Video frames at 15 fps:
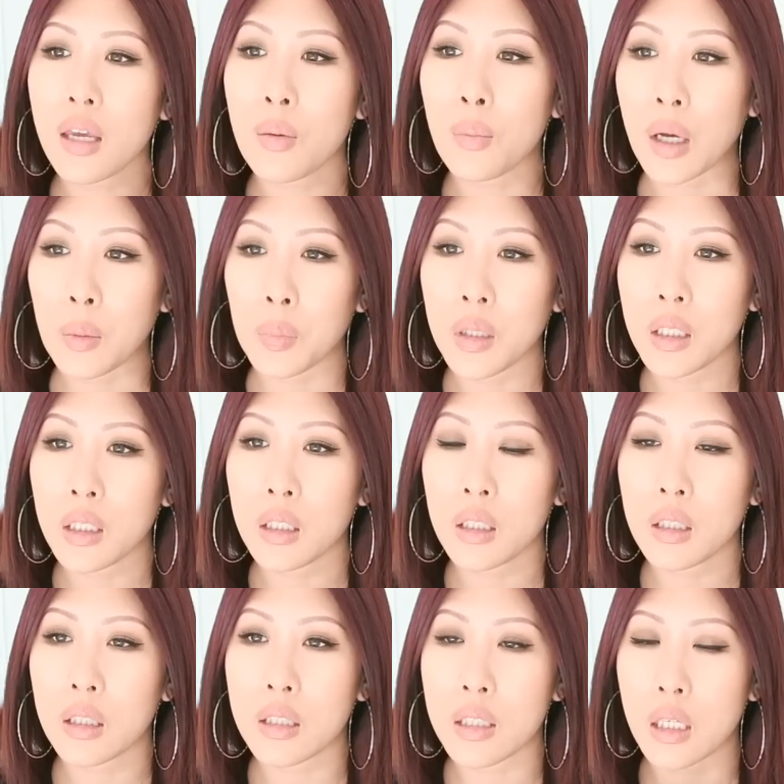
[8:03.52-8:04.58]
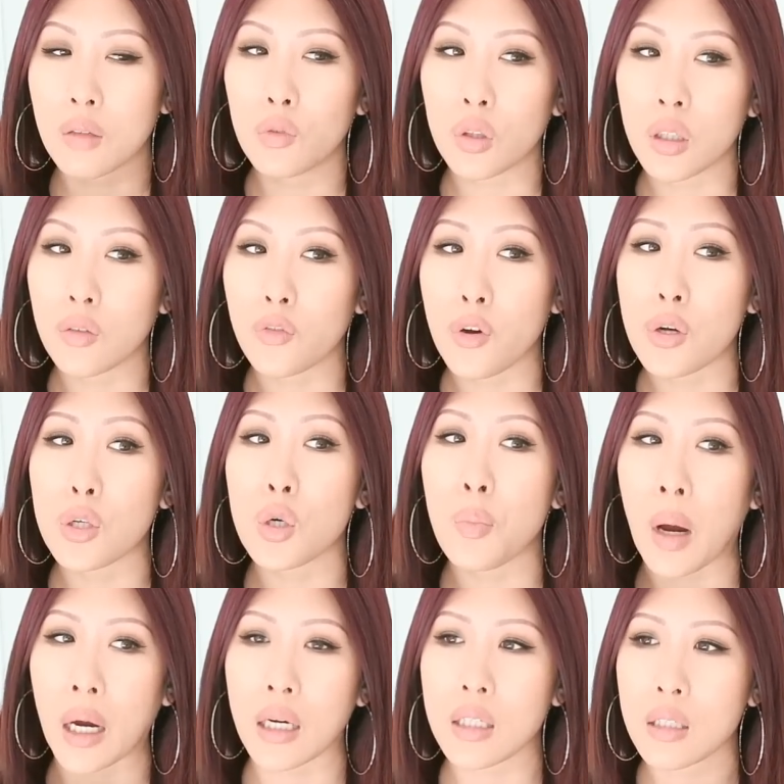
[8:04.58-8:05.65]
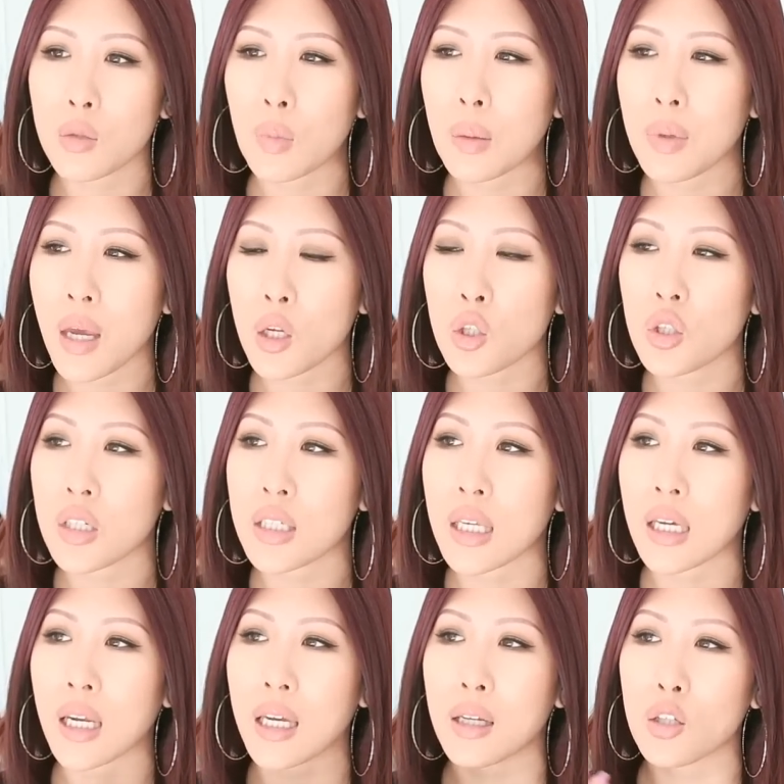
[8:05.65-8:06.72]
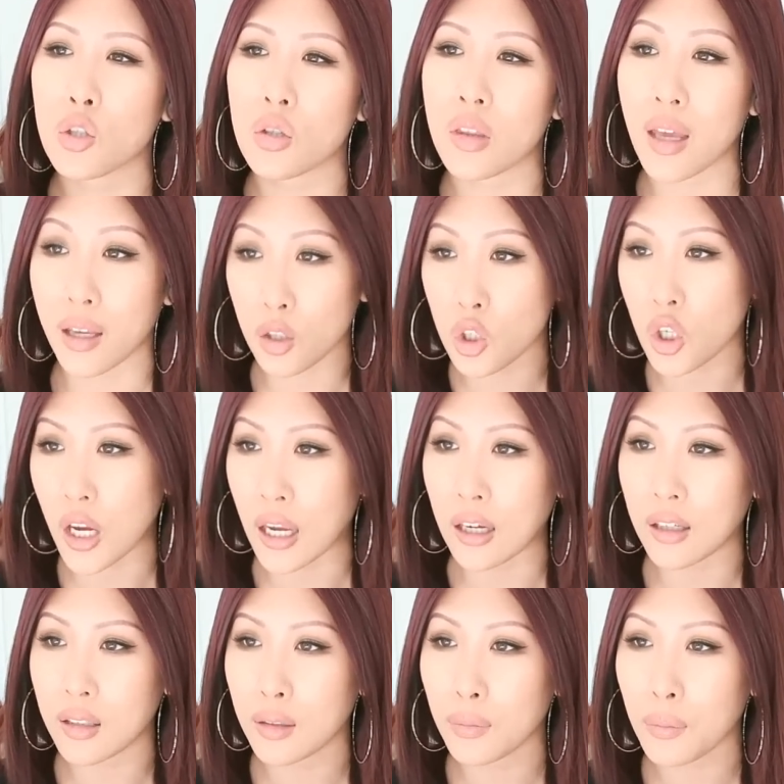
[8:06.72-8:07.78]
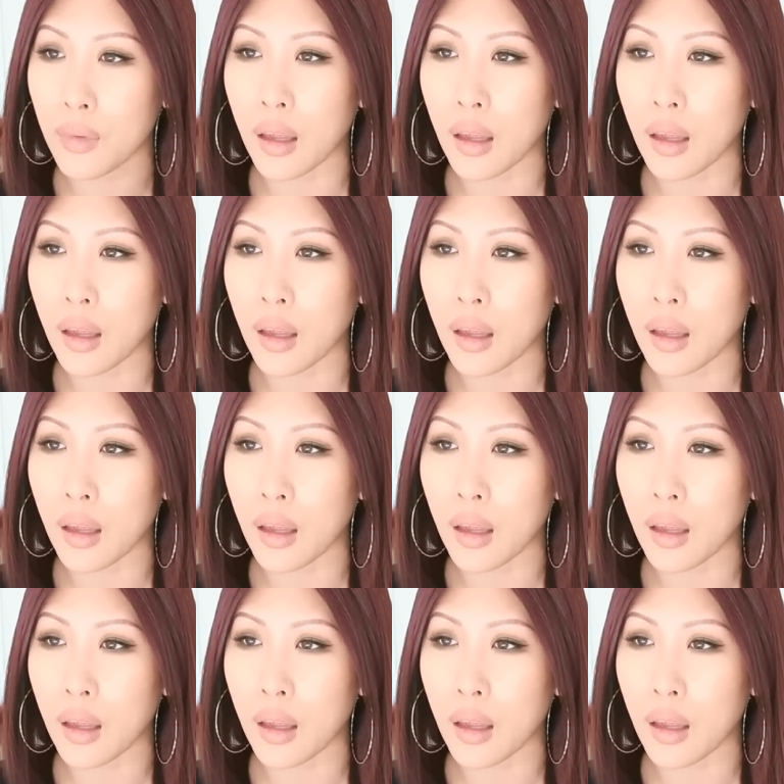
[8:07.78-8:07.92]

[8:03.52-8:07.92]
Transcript: it might be, instead of looking for a new purse, maybe I should just get a that chain,